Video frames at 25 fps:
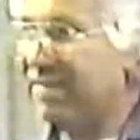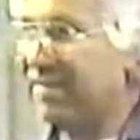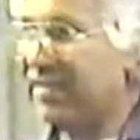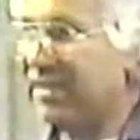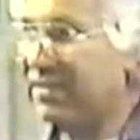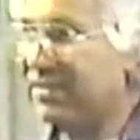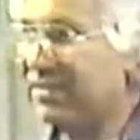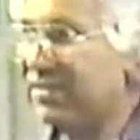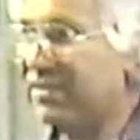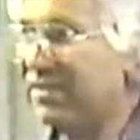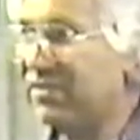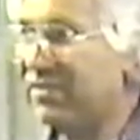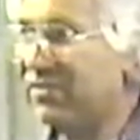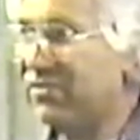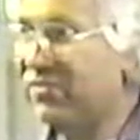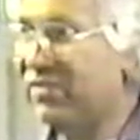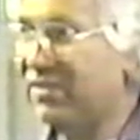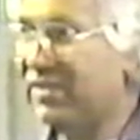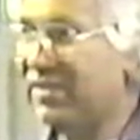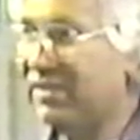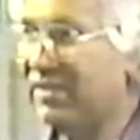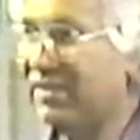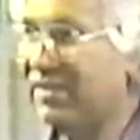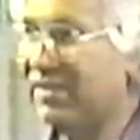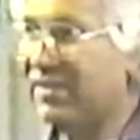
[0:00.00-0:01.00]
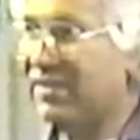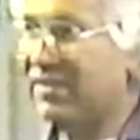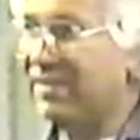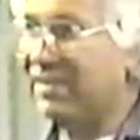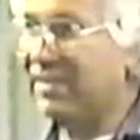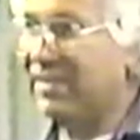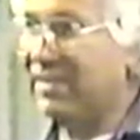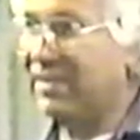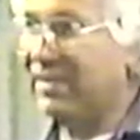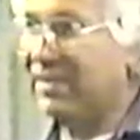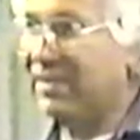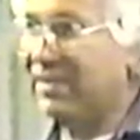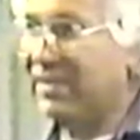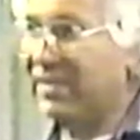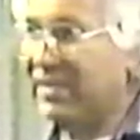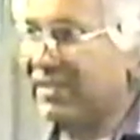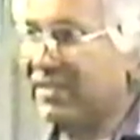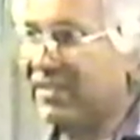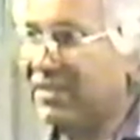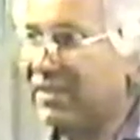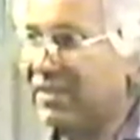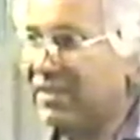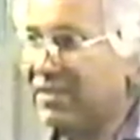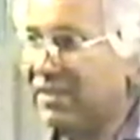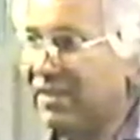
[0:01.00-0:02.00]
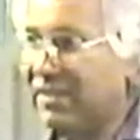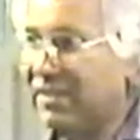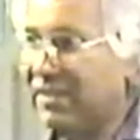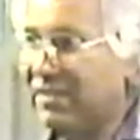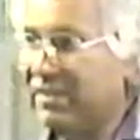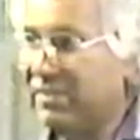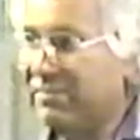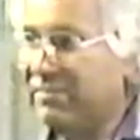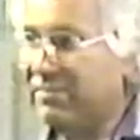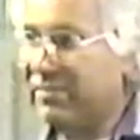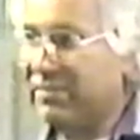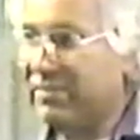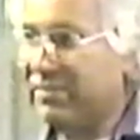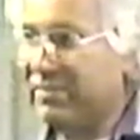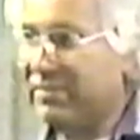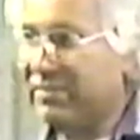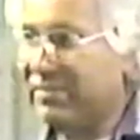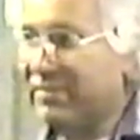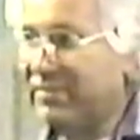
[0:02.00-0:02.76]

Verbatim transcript: they start doing it like Sunday keepers.